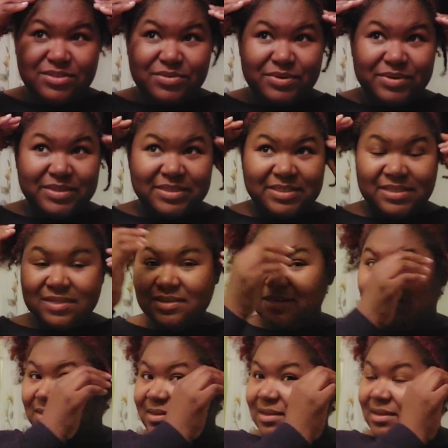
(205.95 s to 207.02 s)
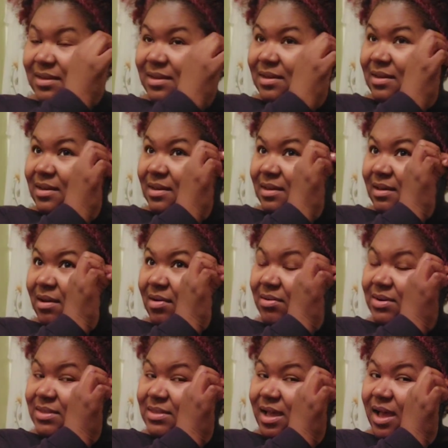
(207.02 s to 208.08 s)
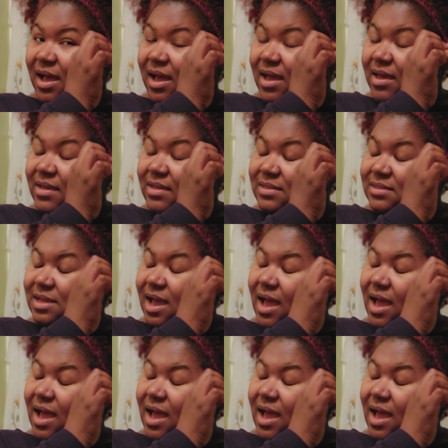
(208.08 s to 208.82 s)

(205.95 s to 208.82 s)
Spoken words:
twisted on the sides.